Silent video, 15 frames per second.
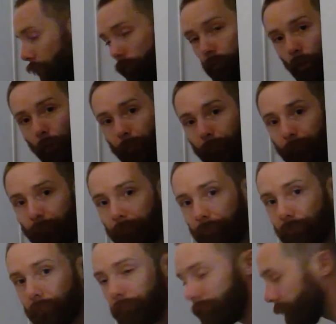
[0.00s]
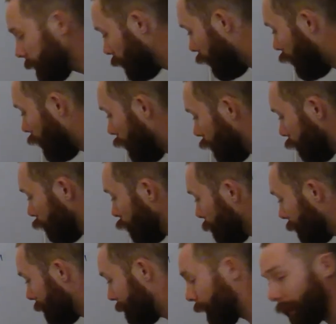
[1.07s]
so
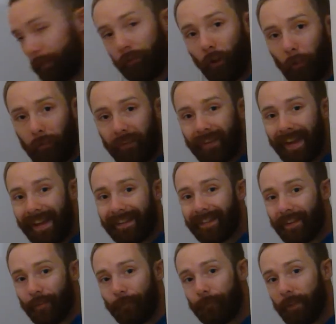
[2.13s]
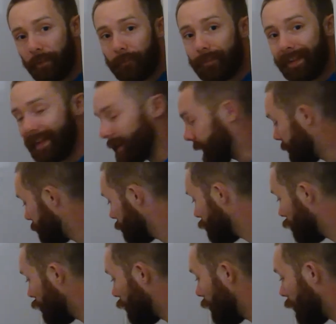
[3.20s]
2.5 times 10 to the 15
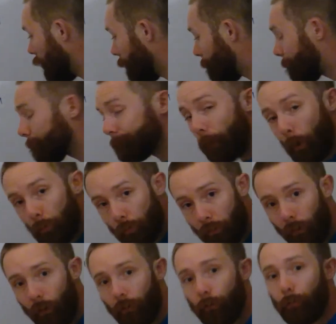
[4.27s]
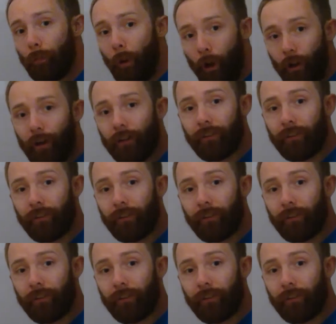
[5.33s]
photons per